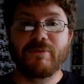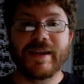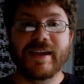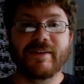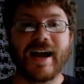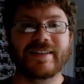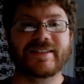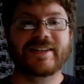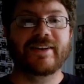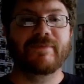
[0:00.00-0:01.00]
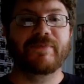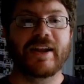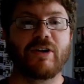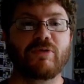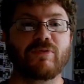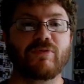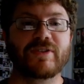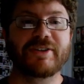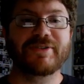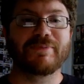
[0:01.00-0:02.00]
we got to you know
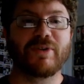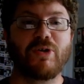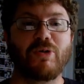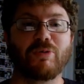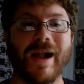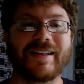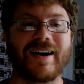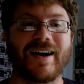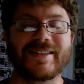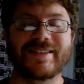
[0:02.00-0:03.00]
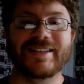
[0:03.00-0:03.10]
do some cool retcons.